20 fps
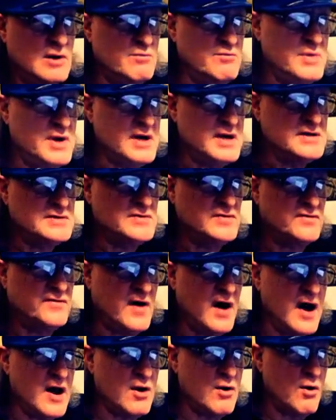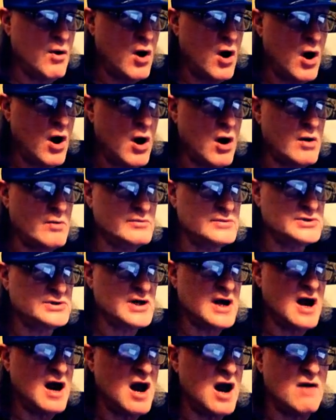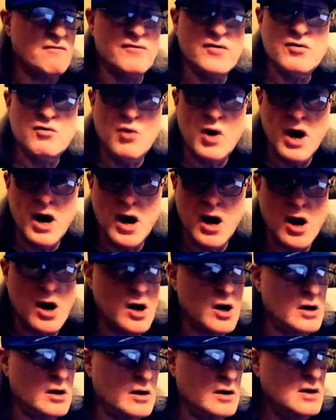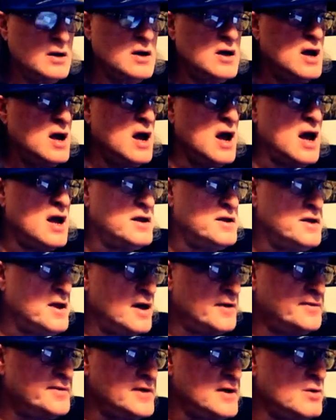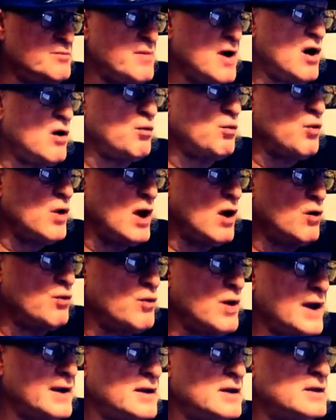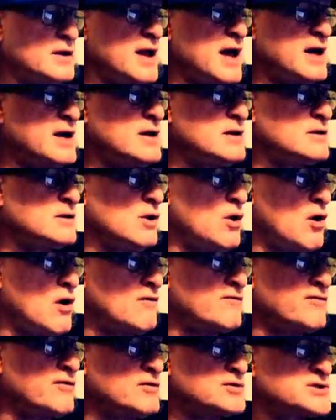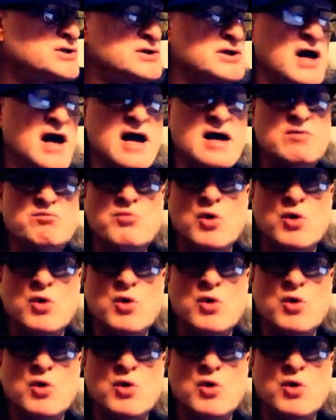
means firearms everywhere and nothing about well-regulated lawful state